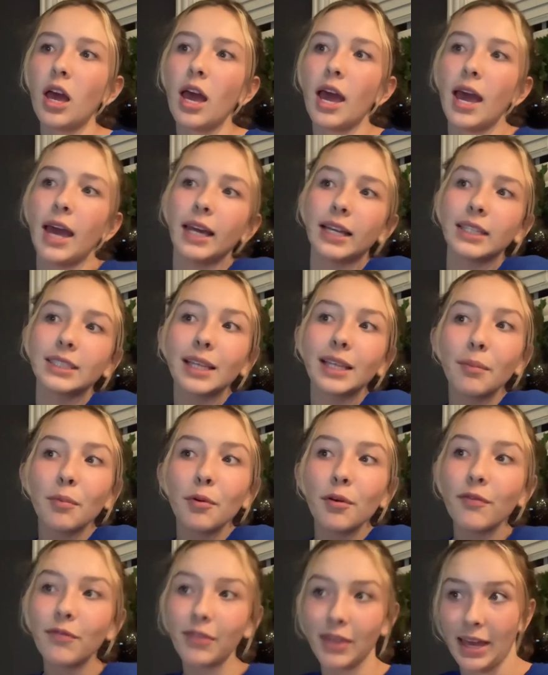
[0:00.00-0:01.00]
An example
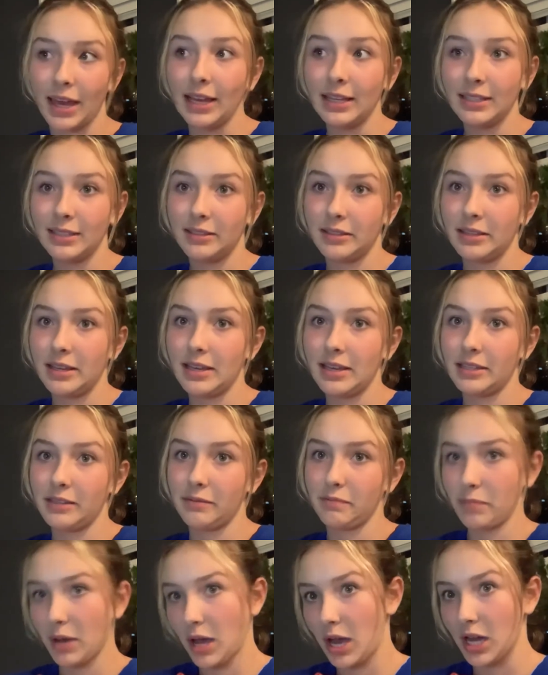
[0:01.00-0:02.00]
of this is
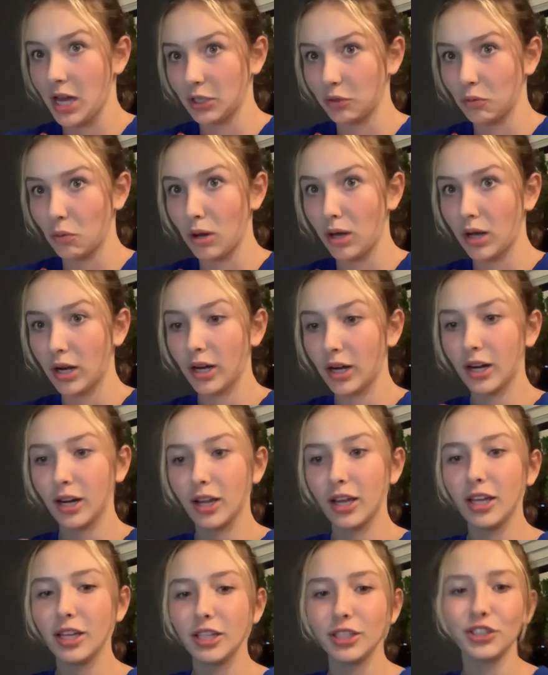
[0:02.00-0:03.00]
pond water.
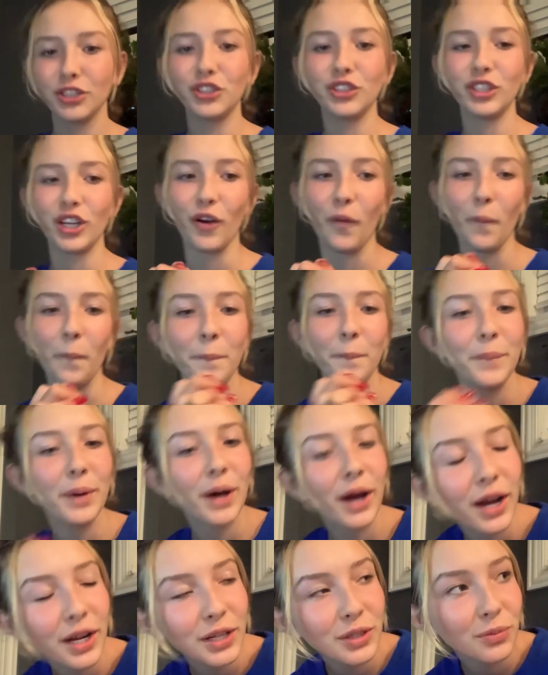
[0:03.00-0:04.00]
So
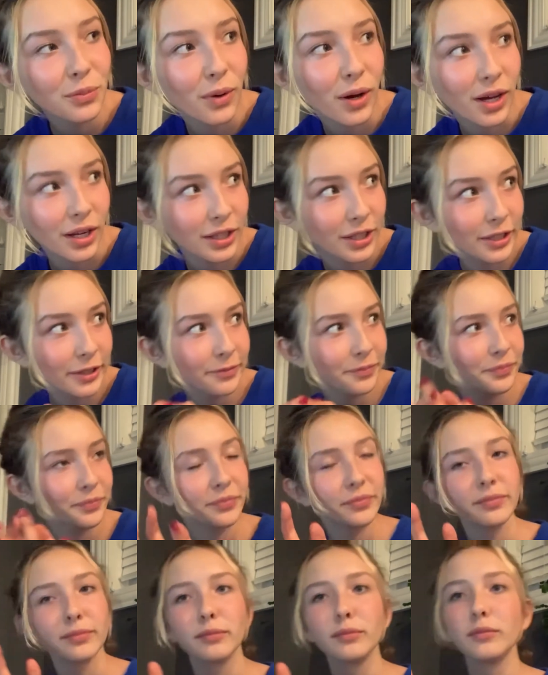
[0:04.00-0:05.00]
pond water,
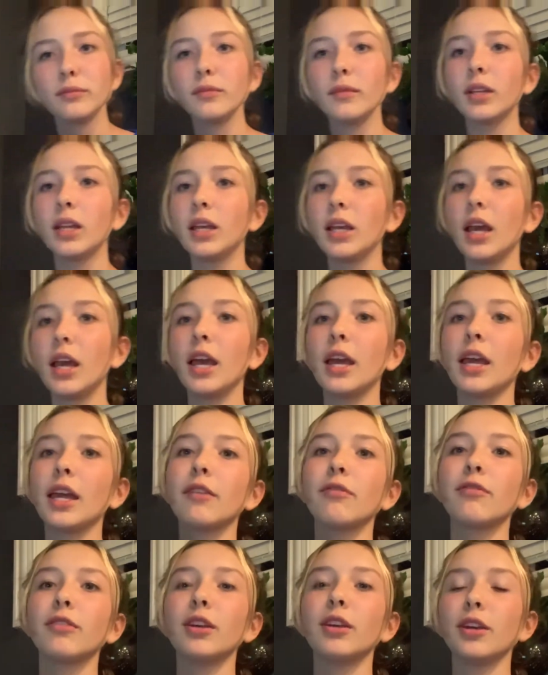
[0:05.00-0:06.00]

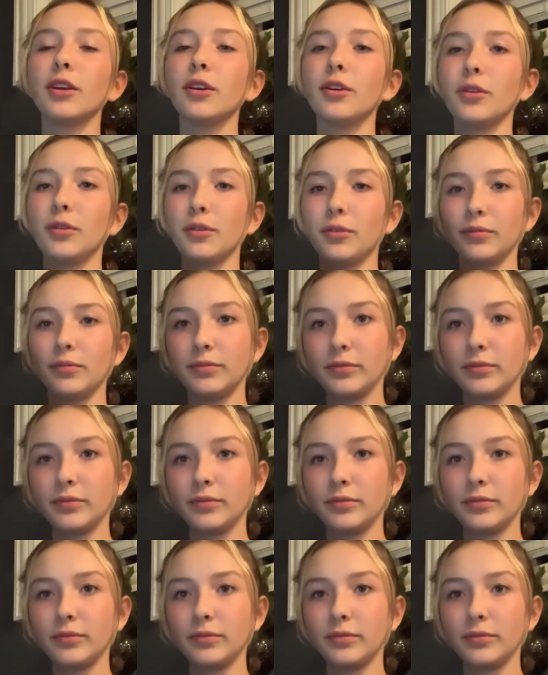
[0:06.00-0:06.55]
if you